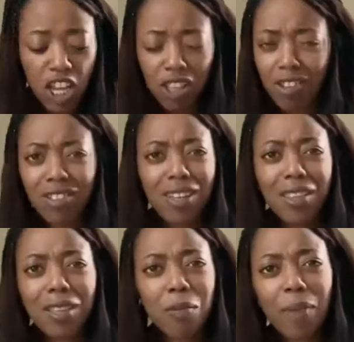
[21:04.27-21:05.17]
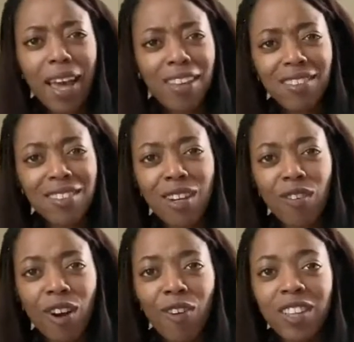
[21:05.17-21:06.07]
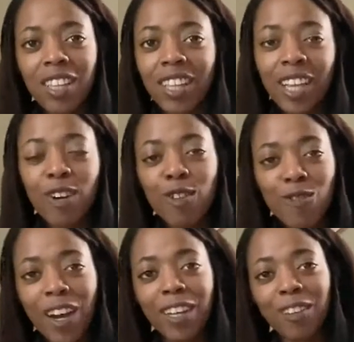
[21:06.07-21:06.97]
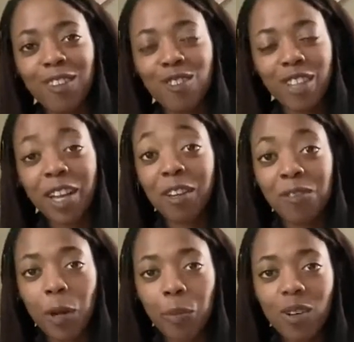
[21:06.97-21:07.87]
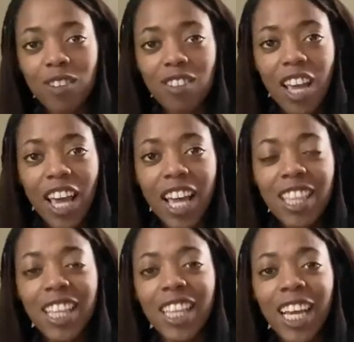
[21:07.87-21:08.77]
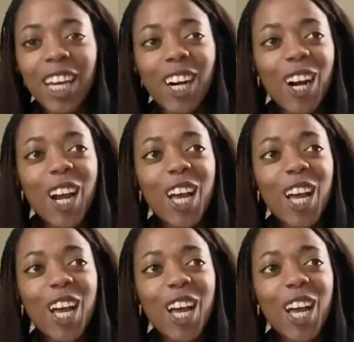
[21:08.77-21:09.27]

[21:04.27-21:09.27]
there's nothing past 0, and then later you find out there's negative numbers, and then later